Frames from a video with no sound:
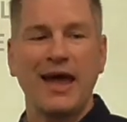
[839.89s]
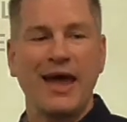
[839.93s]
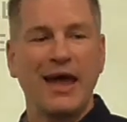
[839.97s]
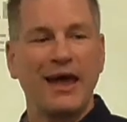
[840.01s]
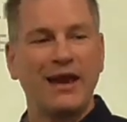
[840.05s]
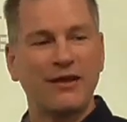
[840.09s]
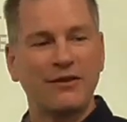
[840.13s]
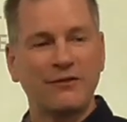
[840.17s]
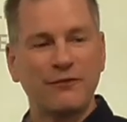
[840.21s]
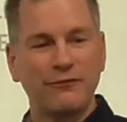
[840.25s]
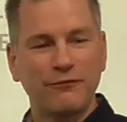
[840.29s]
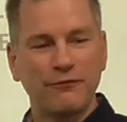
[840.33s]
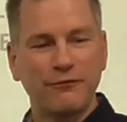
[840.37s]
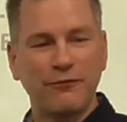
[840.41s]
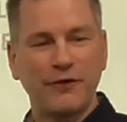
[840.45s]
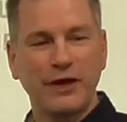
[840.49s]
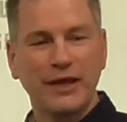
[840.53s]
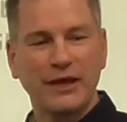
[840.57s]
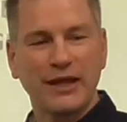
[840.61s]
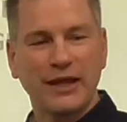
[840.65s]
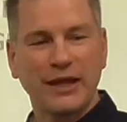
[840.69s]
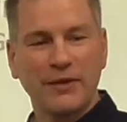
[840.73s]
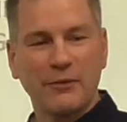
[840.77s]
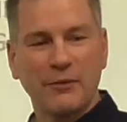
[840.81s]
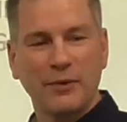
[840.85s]
And it's
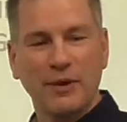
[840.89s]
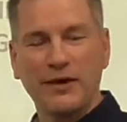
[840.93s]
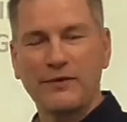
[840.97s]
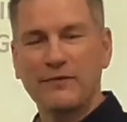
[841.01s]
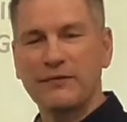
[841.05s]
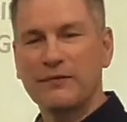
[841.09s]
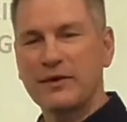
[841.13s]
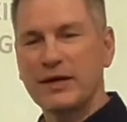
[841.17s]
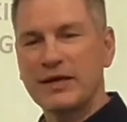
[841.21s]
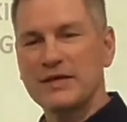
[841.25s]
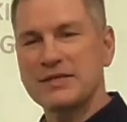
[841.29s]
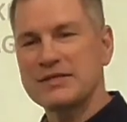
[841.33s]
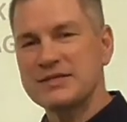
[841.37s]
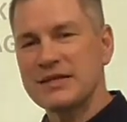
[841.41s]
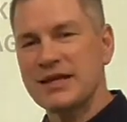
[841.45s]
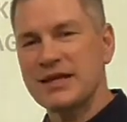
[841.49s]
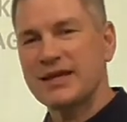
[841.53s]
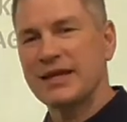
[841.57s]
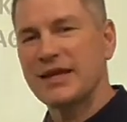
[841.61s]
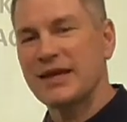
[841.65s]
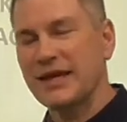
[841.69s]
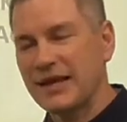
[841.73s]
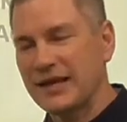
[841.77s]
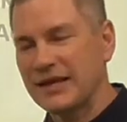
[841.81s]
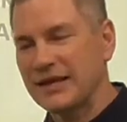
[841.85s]
funny, whenever I say
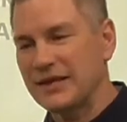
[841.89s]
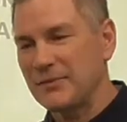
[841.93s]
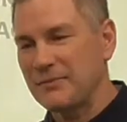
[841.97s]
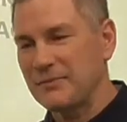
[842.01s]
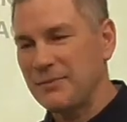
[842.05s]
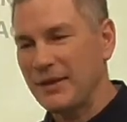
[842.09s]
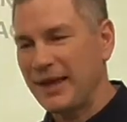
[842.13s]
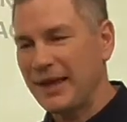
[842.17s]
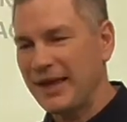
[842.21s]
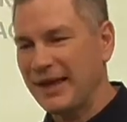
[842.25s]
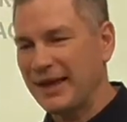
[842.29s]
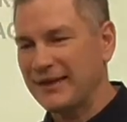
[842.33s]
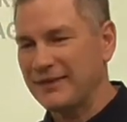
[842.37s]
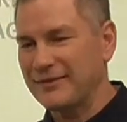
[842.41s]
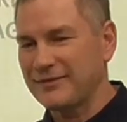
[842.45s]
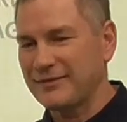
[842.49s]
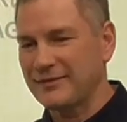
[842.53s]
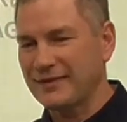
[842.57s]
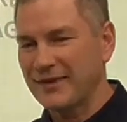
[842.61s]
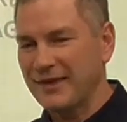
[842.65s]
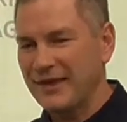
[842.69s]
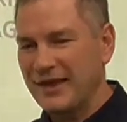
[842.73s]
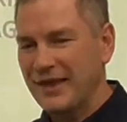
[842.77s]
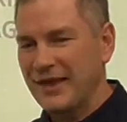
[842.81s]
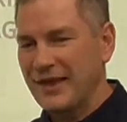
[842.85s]
kick in the pants,
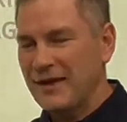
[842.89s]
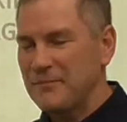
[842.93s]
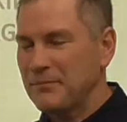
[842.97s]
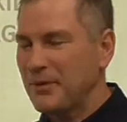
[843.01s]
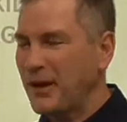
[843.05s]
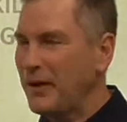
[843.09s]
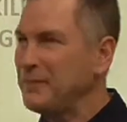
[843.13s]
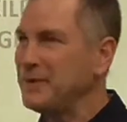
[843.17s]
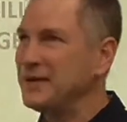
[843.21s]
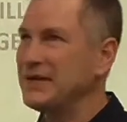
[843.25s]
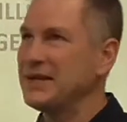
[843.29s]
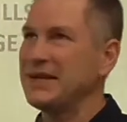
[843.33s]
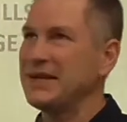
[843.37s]
probably